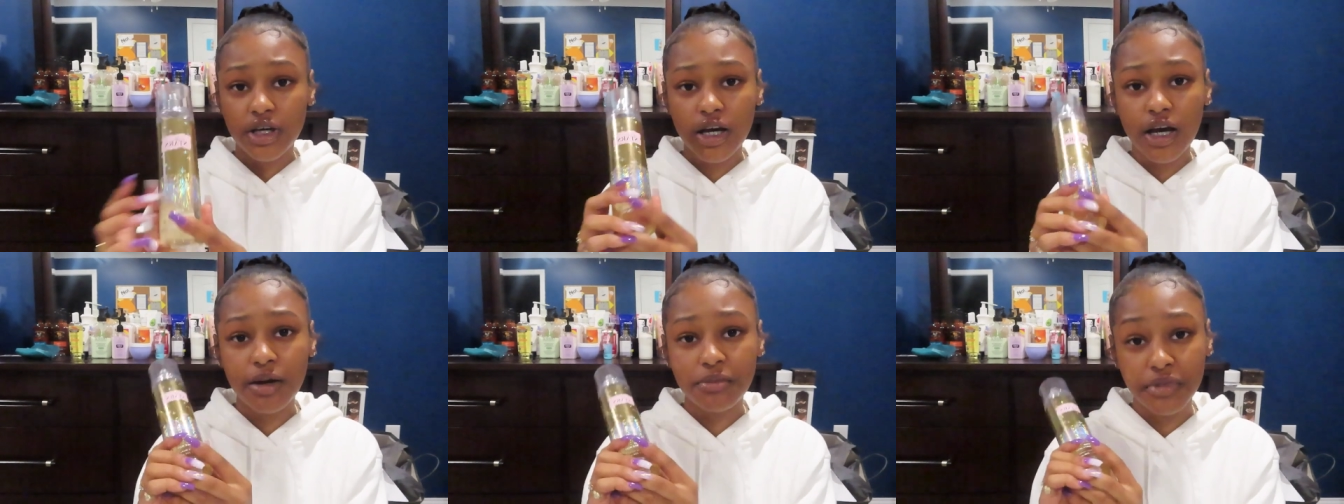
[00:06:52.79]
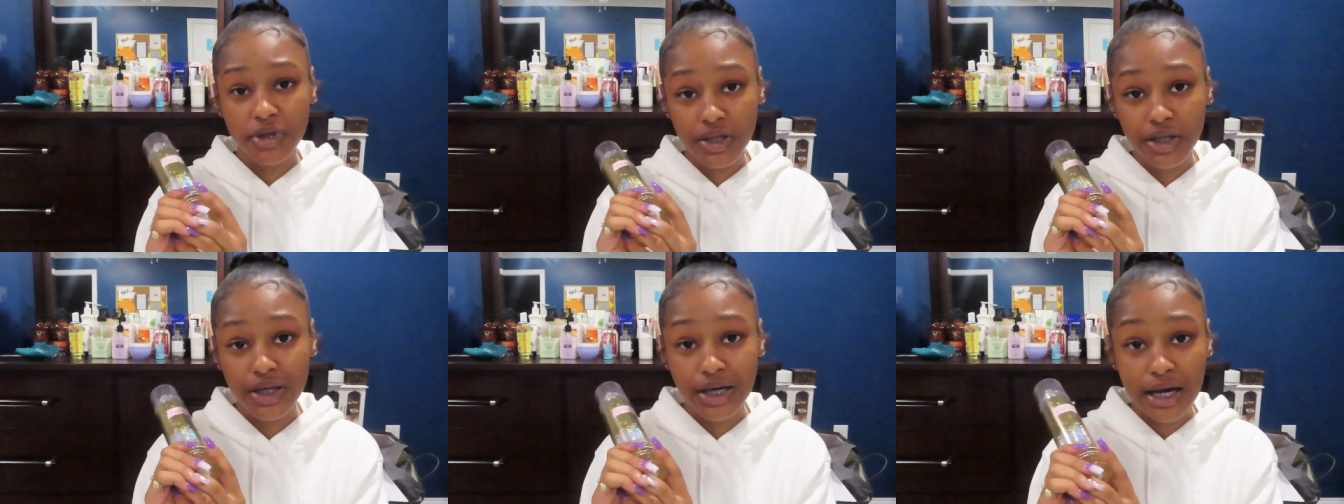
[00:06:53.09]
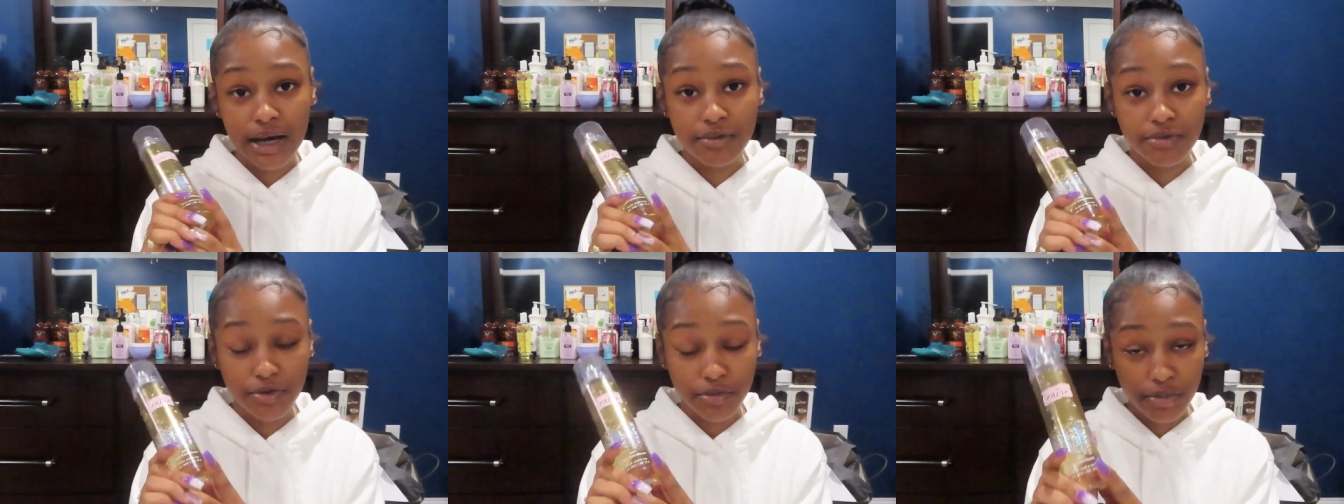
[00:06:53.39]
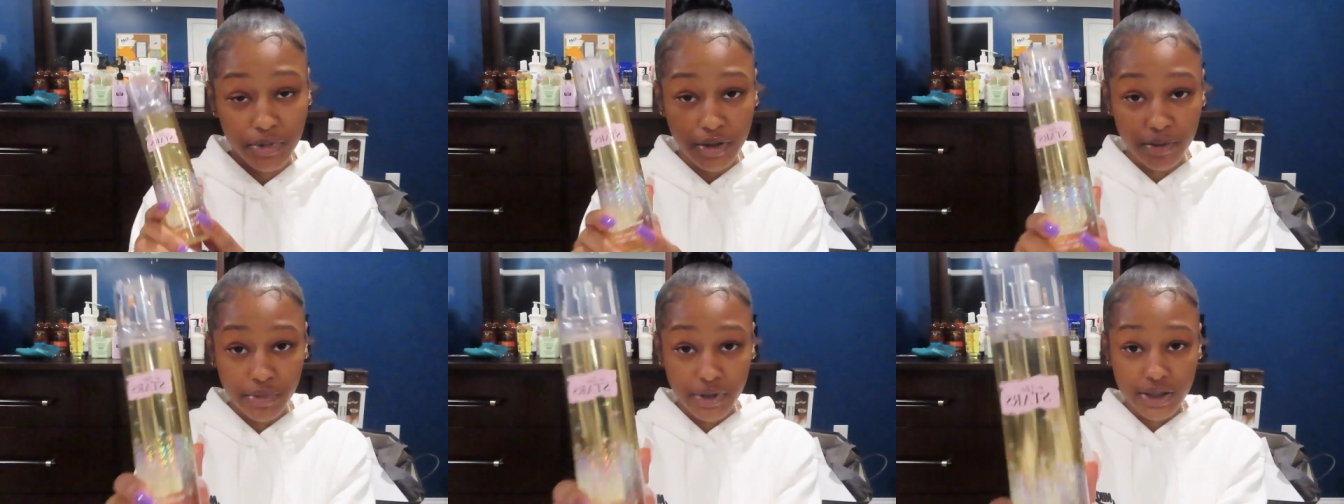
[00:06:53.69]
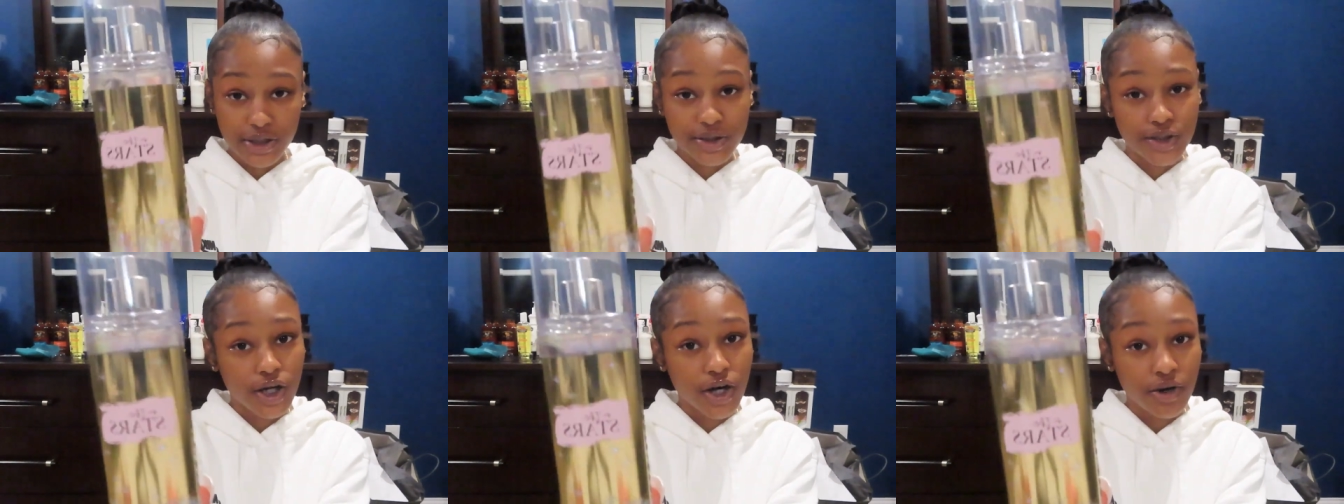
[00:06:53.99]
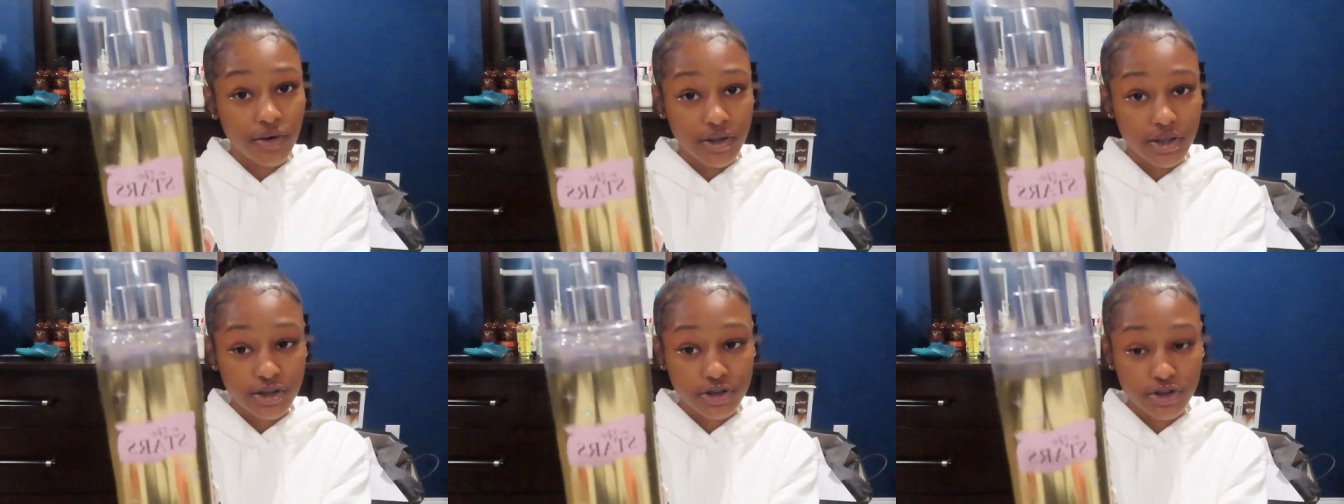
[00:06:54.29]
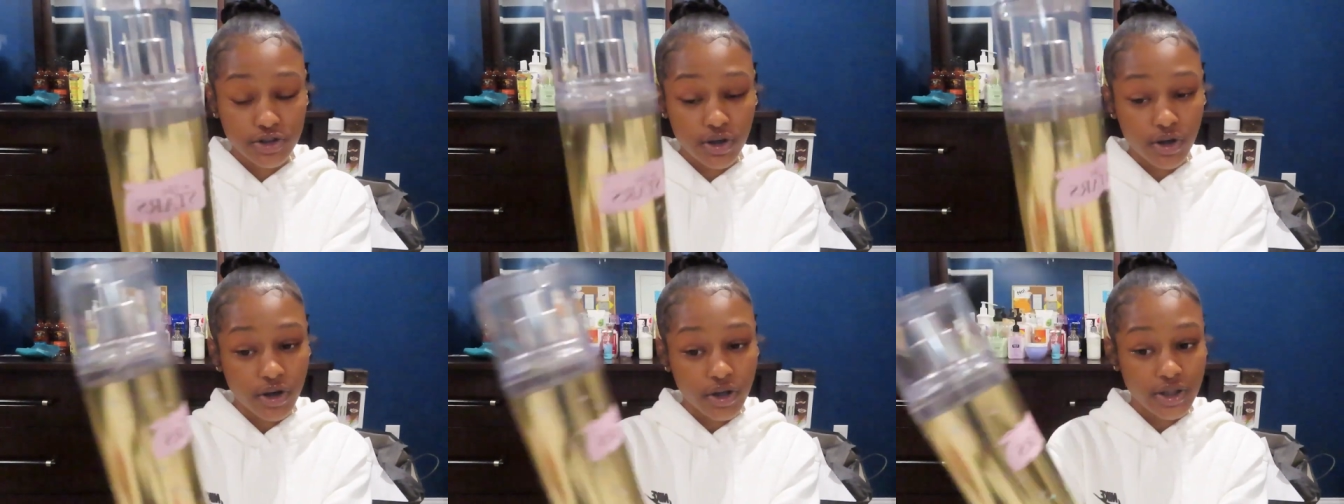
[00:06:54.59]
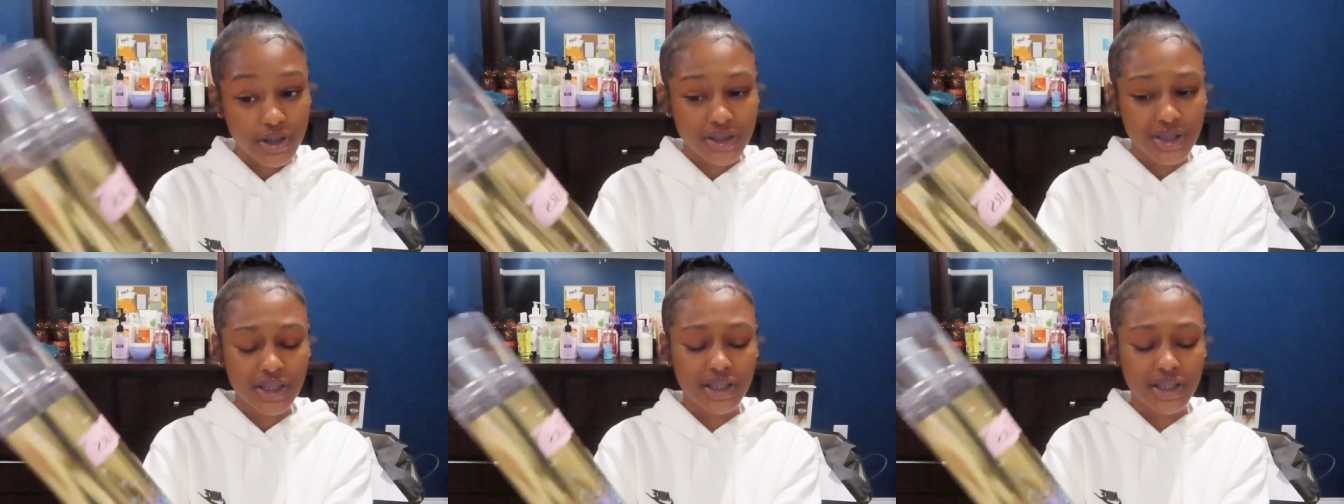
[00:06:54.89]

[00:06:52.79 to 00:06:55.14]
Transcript: I'm getting a compliment. But it's called In the Stars,